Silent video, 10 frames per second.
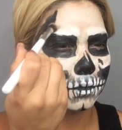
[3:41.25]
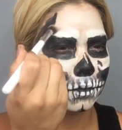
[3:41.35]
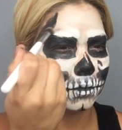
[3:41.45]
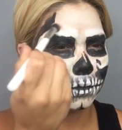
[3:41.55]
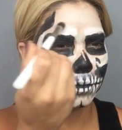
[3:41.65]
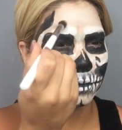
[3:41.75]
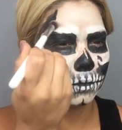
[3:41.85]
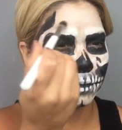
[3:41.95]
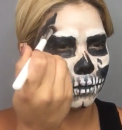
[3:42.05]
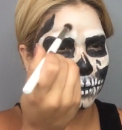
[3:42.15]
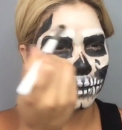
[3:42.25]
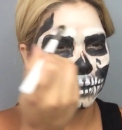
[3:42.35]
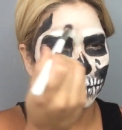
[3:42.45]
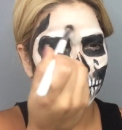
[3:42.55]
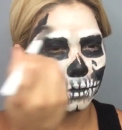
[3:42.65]
and I'm using one of the
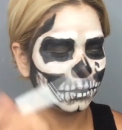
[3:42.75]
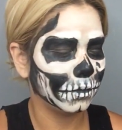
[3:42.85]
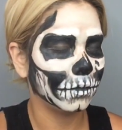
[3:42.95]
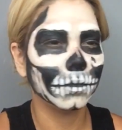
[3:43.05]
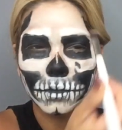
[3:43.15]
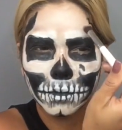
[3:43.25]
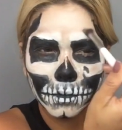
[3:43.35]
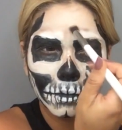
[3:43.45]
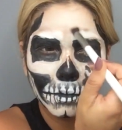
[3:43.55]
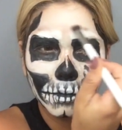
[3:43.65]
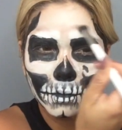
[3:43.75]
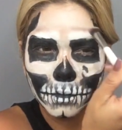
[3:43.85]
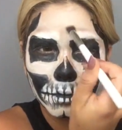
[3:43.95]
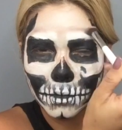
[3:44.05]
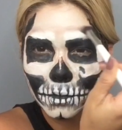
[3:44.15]
Morphe brushes
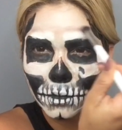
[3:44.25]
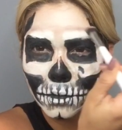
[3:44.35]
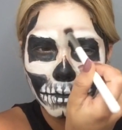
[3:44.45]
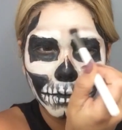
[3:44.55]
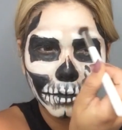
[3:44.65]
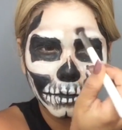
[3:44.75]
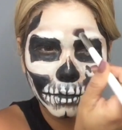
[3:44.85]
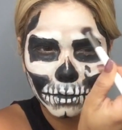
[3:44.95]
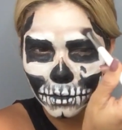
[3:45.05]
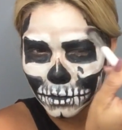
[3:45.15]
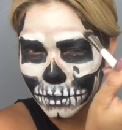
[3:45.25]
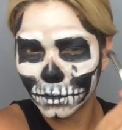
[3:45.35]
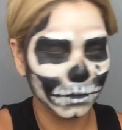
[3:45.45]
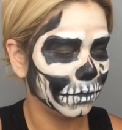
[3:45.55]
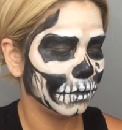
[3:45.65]
to create some
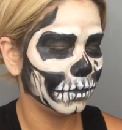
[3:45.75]
shading,